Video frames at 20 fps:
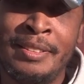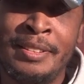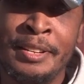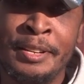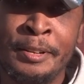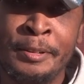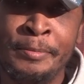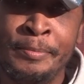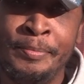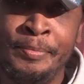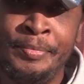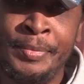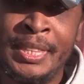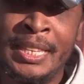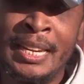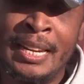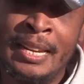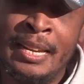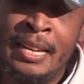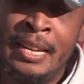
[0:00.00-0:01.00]
So
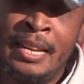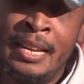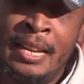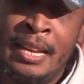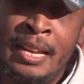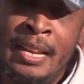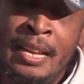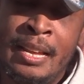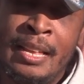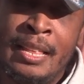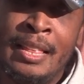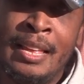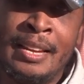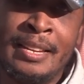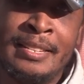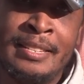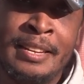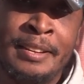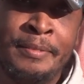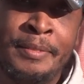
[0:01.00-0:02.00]
like
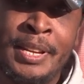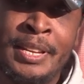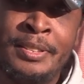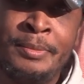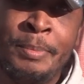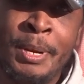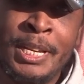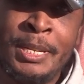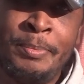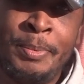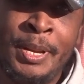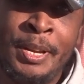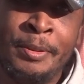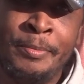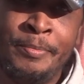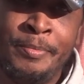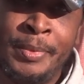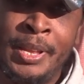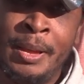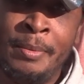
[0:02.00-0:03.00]
I said, that's my
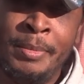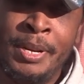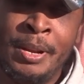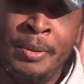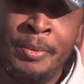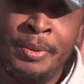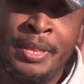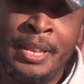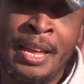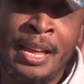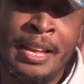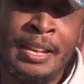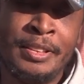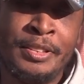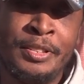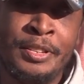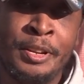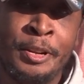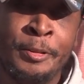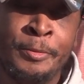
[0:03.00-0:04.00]
spiel. I'm done with
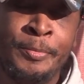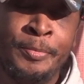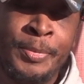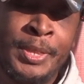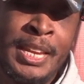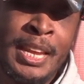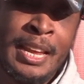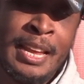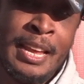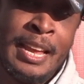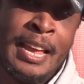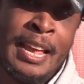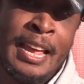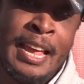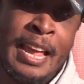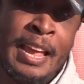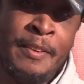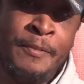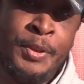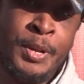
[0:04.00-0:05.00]
that. So
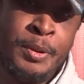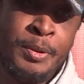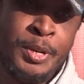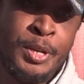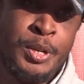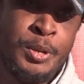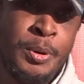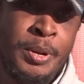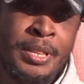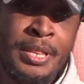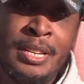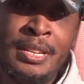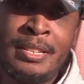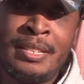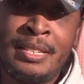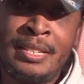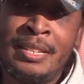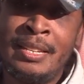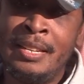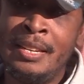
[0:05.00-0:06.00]
if you enjoyed
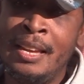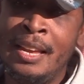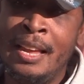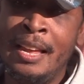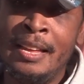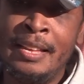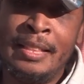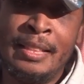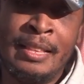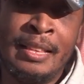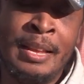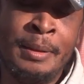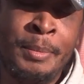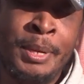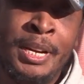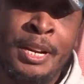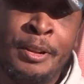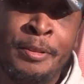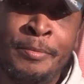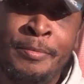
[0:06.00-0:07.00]
this, let
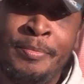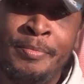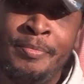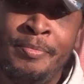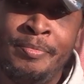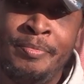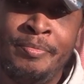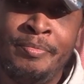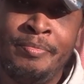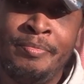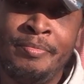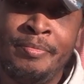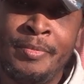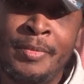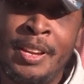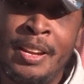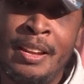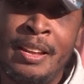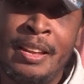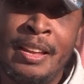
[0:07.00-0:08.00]
me know.
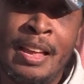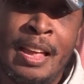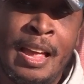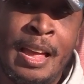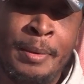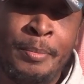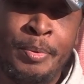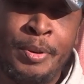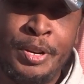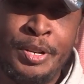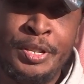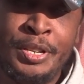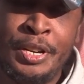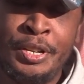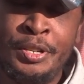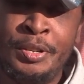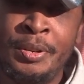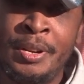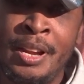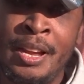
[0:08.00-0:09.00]
I
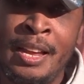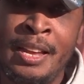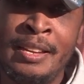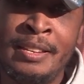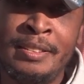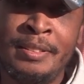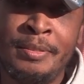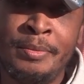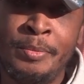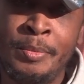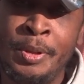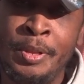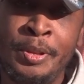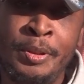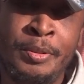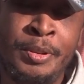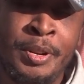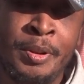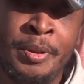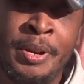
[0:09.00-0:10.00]
appreciate you guys, whether
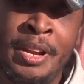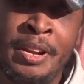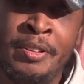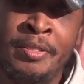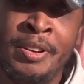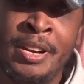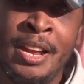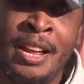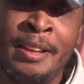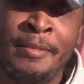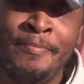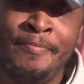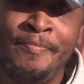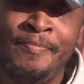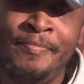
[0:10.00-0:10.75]
you donate or not.